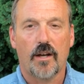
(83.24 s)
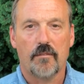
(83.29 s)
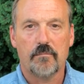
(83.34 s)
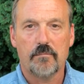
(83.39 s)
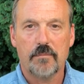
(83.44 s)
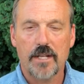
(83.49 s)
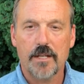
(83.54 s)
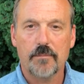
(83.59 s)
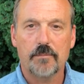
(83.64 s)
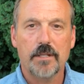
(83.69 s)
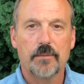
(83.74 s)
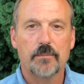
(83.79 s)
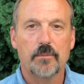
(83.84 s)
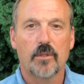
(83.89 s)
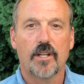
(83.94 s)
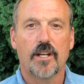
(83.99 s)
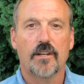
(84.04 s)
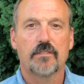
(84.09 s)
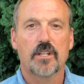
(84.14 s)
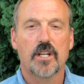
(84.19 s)
many
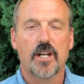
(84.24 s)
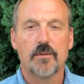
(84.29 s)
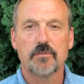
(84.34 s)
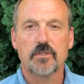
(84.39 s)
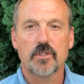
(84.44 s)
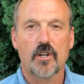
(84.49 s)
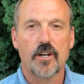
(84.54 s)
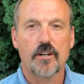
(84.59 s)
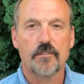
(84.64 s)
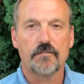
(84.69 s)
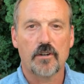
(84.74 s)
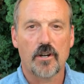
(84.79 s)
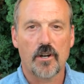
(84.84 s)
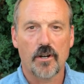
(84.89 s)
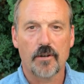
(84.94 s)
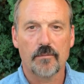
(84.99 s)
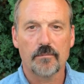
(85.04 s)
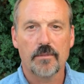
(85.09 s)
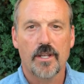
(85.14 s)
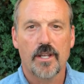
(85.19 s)
people have come to our
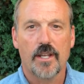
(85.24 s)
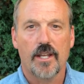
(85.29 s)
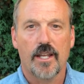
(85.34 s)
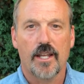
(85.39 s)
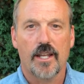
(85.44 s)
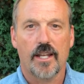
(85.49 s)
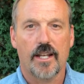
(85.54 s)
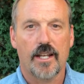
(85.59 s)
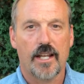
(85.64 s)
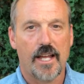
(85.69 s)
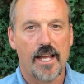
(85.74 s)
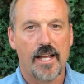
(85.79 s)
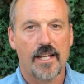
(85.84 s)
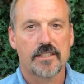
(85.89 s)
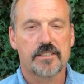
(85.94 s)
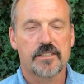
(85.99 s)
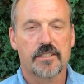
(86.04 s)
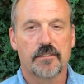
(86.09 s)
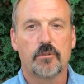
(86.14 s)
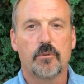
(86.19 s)
farm and
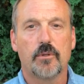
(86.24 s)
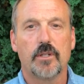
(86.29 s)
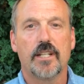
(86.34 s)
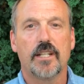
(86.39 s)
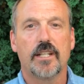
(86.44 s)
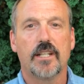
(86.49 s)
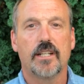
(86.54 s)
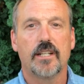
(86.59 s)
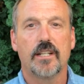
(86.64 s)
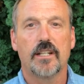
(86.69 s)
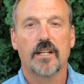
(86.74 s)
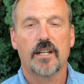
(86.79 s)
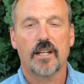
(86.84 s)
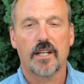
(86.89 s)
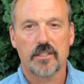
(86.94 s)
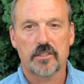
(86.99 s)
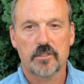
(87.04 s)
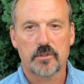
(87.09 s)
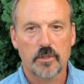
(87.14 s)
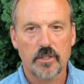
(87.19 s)
asked if we
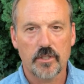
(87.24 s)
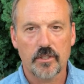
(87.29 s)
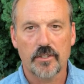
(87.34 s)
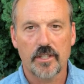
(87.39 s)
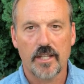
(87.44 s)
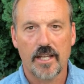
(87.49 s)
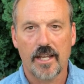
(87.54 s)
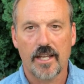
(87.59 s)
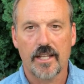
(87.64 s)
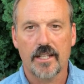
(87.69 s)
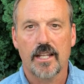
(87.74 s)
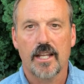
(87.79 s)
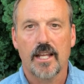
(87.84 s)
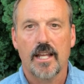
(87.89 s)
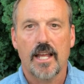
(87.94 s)
drilled that,